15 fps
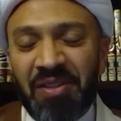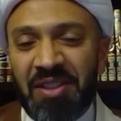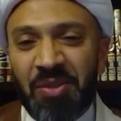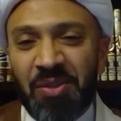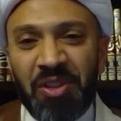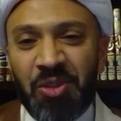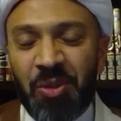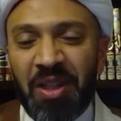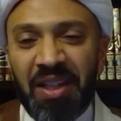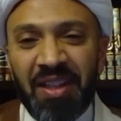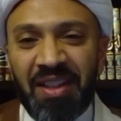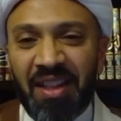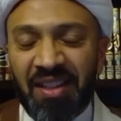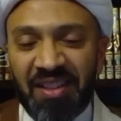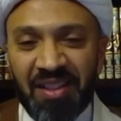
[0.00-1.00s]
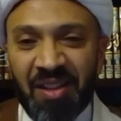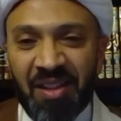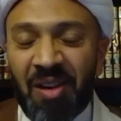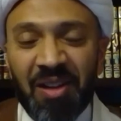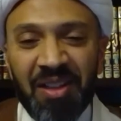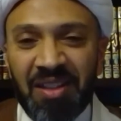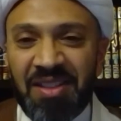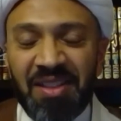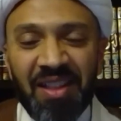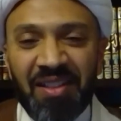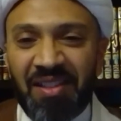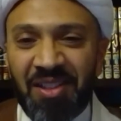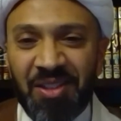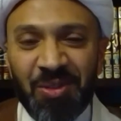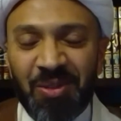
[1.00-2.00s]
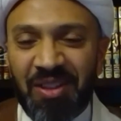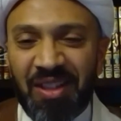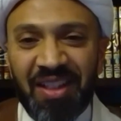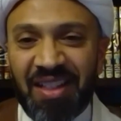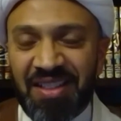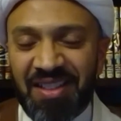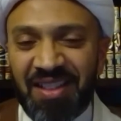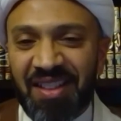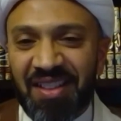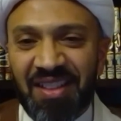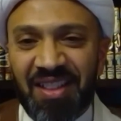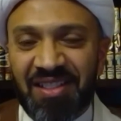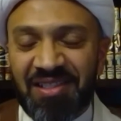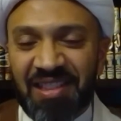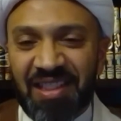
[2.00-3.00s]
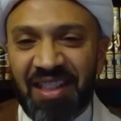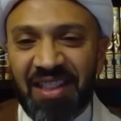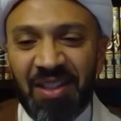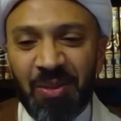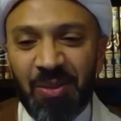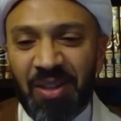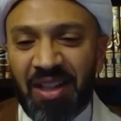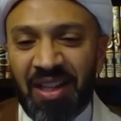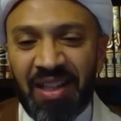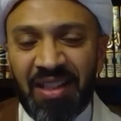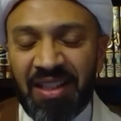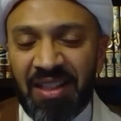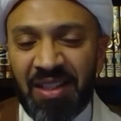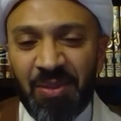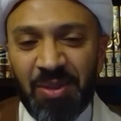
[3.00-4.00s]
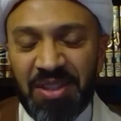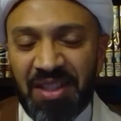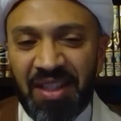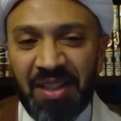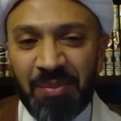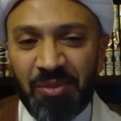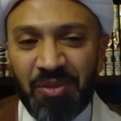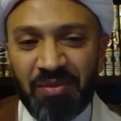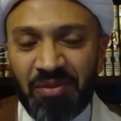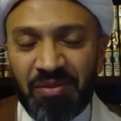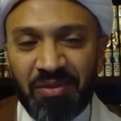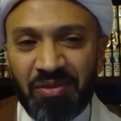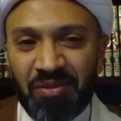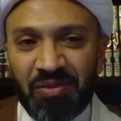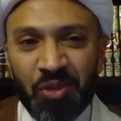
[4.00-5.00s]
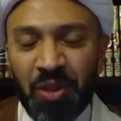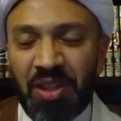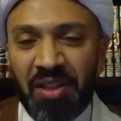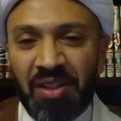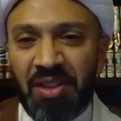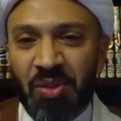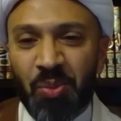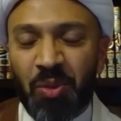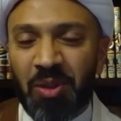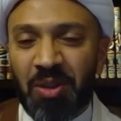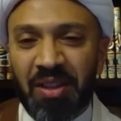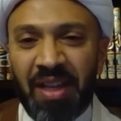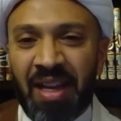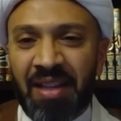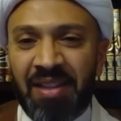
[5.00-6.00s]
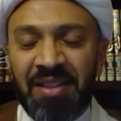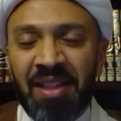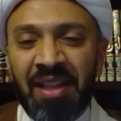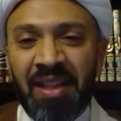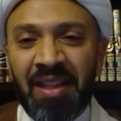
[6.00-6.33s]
of us would treat it like the carcass that Rasulullah sallallahu alayhi wa alihi wasallam treated this world as,